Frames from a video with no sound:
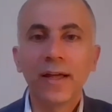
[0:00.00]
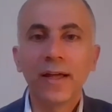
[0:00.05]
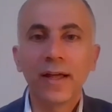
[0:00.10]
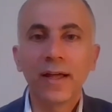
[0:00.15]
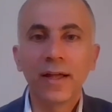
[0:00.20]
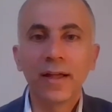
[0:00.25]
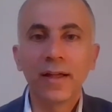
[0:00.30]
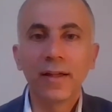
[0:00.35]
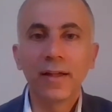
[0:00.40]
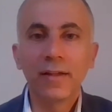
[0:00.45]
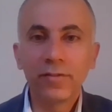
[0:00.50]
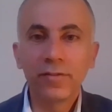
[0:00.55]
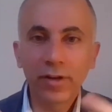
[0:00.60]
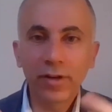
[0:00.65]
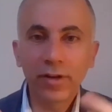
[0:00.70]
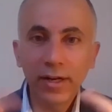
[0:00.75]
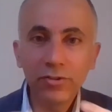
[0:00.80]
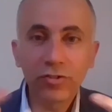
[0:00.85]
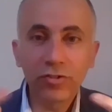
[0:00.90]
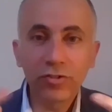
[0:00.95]
uh,
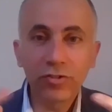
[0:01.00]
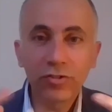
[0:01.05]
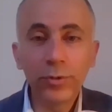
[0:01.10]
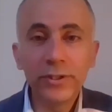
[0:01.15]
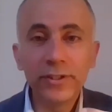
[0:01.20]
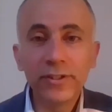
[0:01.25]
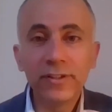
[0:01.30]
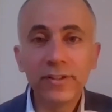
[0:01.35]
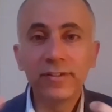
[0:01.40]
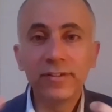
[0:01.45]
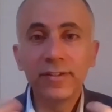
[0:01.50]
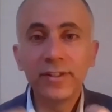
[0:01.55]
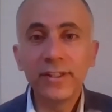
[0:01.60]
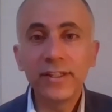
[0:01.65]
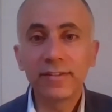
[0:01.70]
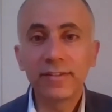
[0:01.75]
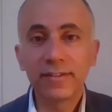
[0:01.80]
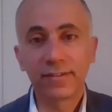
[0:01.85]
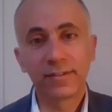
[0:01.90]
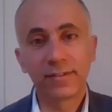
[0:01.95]
the religious communities
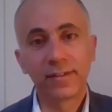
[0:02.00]
need